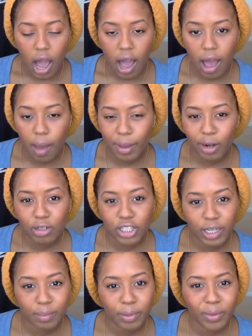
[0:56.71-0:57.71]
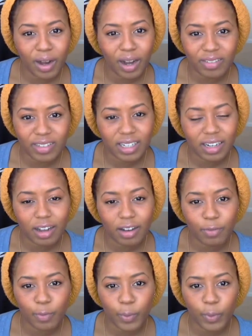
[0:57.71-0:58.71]
I don't shampoo often enough
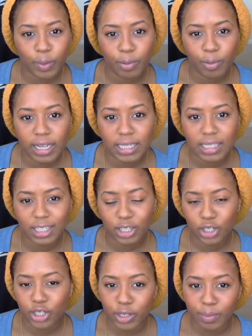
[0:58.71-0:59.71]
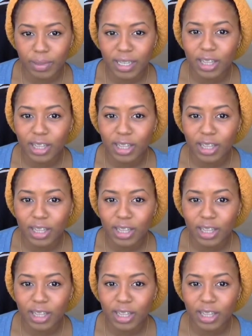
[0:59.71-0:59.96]
for the price to deter me,